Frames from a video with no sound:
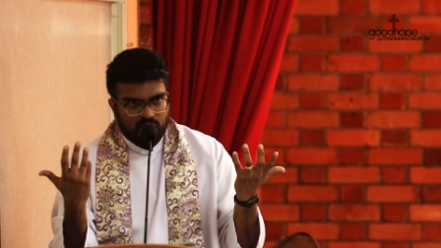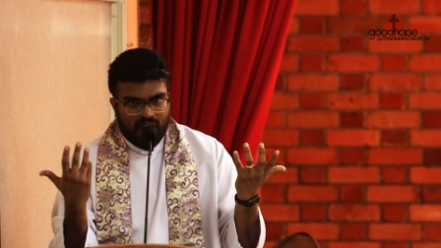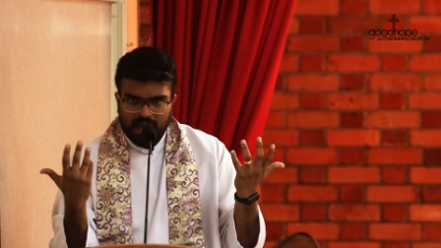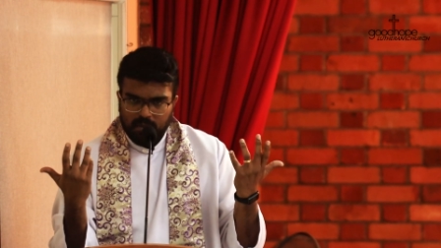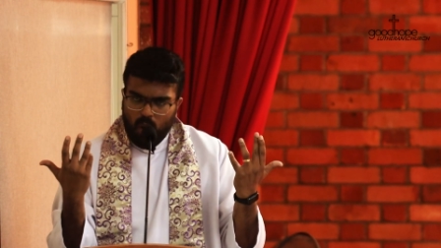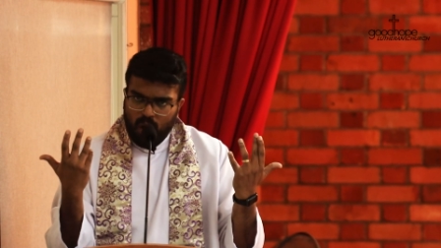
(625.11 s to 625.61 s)

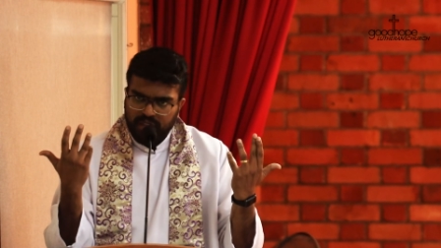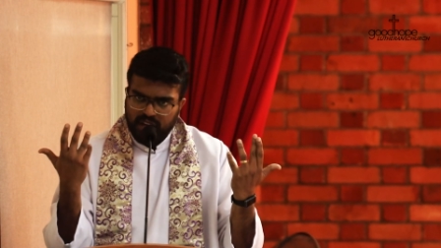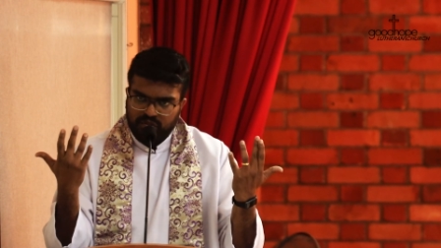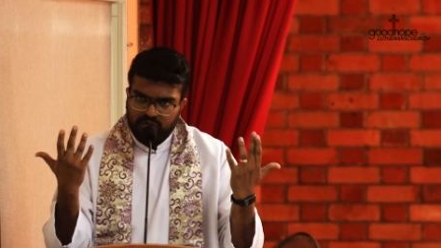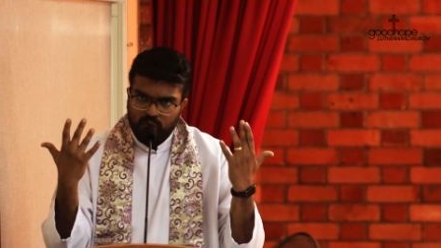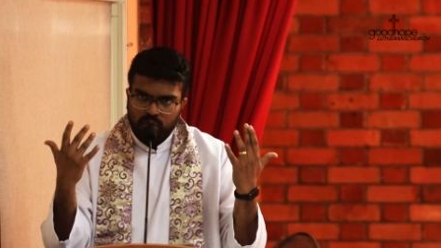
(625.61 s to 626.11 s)
I am more
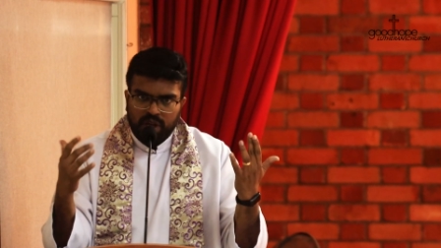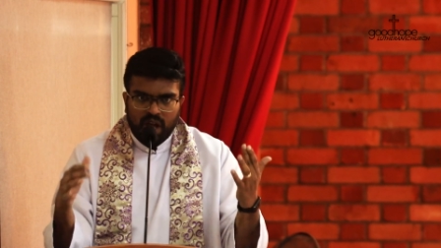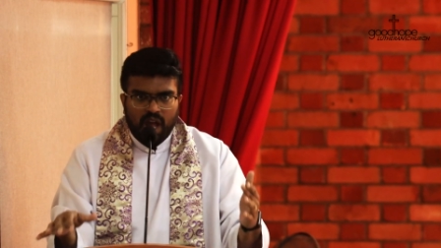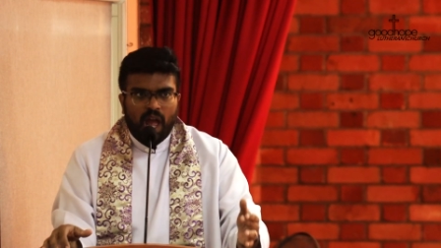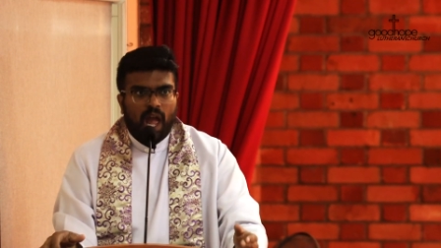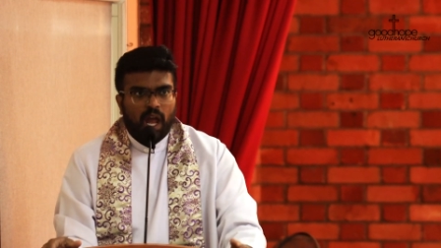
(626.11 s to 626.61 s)
than food
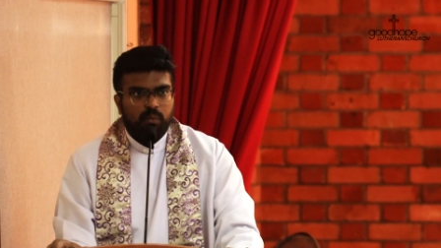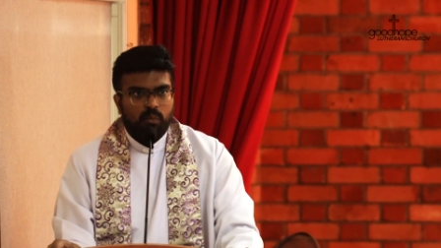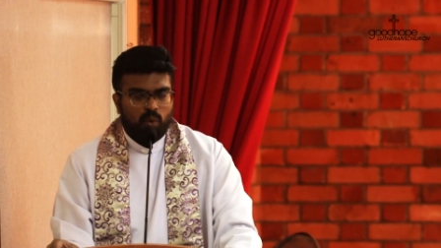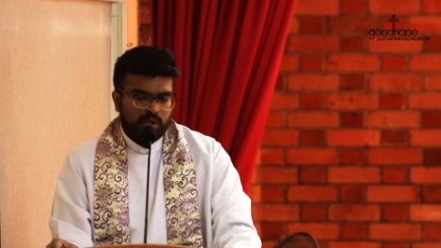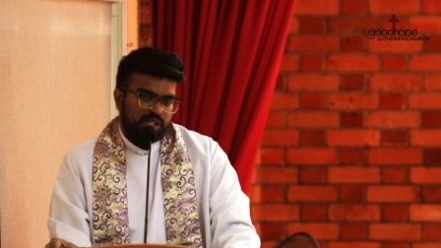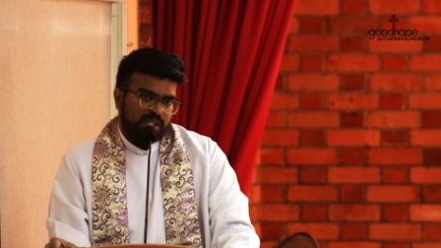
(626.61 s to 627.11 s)
and
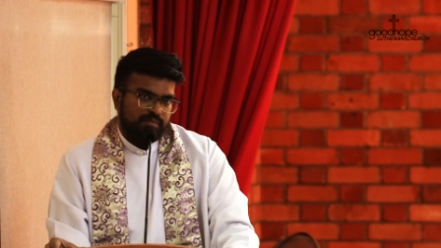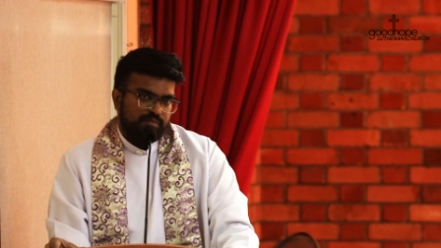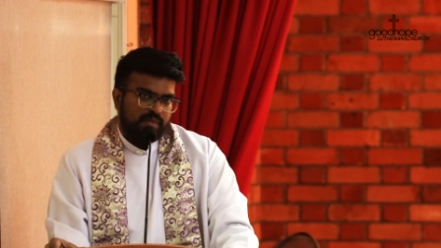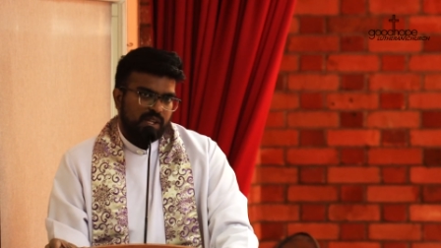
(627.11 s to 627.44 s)
water.